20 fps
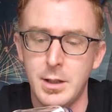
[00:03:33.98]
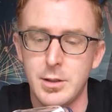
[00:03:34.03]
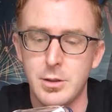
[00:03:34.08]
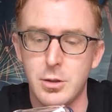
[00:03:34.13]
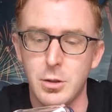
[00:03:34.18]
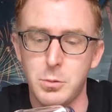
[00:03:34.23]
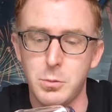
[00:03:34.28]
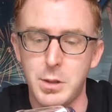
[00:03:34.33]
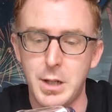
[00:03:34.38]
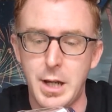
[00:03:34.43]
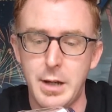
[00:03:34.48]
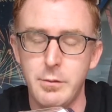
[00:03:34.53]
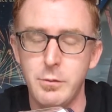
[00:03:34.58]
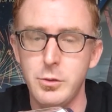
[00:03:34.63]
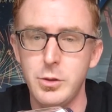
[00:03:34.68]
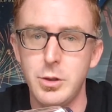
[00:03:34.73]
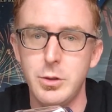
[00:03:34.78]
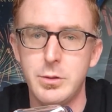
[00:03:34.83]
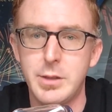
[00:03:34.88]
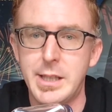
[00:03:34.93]
so
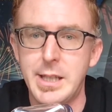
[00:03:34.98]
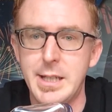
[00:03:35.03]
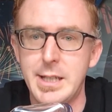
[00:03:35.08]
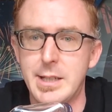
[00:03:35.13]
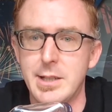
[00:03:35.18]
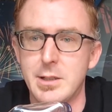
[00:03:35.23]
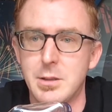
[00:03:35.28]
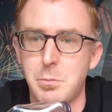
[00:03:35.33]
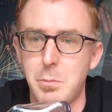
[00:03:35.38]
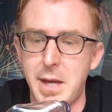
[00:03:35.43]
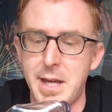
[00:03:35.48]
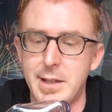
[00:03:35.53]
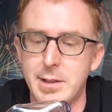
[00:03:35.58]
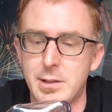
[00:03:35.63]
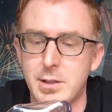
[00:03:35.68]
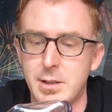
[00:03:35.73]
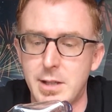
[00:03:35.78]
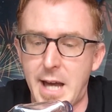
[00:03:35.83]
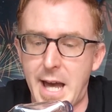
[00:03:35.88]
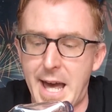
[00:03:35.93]
whatever you think is
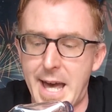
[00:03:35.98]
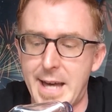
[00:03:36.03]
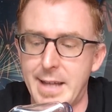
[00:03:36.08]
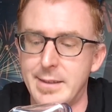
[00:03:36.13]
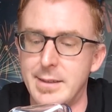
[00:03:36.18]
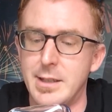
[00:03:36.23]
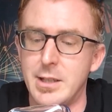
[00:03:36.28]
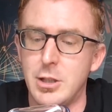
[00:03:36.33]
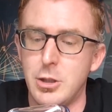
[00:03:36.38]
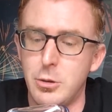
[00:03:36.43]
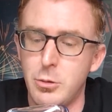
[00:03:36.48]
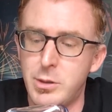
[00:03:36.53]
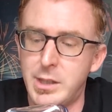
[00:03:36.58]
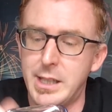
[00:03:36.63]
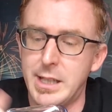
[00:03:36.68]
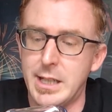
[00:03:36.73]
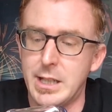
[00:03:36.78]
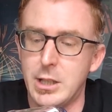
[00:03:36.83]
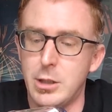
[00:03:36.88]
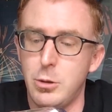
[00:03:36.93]
best to add that you
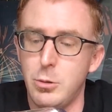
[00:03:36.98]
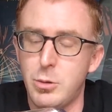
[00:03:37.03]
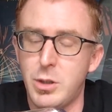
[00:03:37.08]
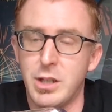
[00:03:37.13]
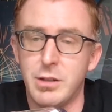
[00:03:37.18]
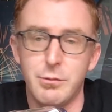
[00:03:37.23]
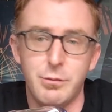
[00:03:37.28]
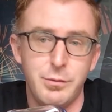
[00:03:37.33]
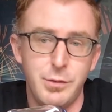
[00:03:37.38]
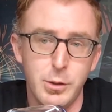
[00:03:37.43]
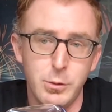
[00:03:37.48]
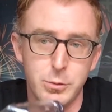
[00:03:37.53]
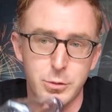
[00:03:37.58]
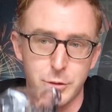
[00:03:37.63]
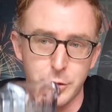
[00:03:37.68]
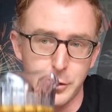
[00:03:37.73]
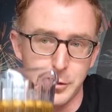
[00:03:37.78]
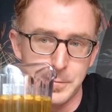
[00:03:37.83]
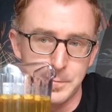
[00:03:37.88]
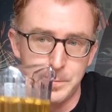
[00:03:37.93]
think you can
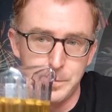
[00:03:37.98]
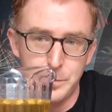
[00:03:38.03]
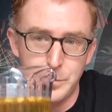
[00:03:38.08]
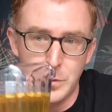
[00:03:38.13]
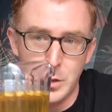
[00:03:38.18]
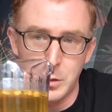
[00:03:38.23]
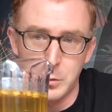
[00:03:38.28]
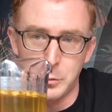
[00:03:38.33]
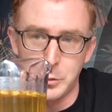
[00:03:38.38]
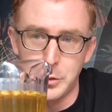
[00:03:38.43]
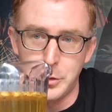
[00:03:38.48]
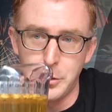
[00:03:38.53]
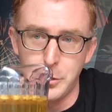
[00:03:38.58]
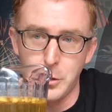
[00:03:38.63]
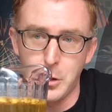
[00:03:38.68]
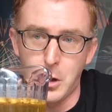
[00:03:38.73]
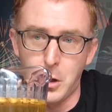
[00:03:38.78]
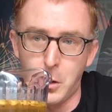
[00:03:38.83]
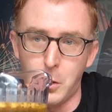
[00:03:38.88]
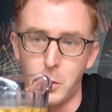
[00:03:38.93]
filter with
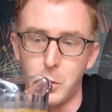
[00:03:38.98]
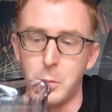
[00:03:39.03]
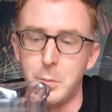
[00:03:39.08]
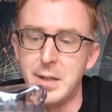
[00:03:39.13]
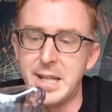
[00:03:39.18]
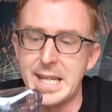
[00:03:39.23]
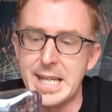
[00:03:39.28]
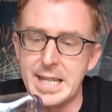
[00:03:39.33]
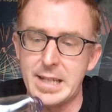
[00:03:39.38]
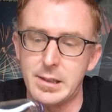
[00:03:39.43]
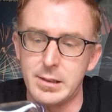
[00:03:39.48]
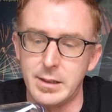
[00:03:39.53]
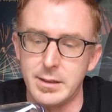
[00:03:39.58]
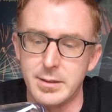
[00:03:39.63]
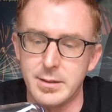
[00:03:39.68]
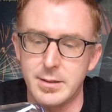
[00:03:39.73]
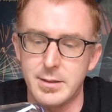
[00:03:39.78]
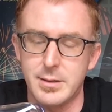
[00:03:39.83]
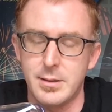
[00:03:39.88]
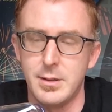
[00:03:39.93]
your home
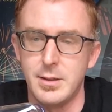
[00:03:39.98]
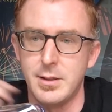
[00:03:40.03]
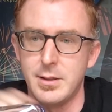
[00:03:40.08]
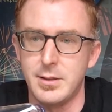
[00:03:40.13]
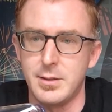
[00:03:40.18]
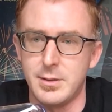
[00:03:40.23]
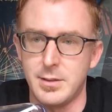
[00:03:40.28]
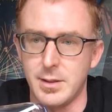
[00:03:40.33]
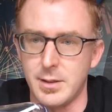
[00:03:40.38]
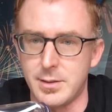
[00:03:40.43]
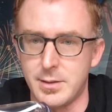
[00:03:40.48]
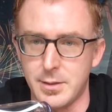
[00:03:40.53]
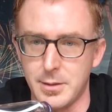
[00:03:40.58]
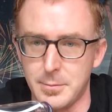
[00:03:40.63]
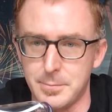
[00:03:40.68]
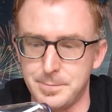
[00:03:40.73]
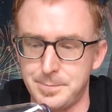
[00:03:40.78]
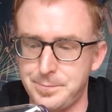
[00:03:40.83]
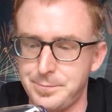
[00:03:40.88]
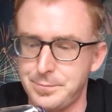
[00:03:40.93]
ECLSS system.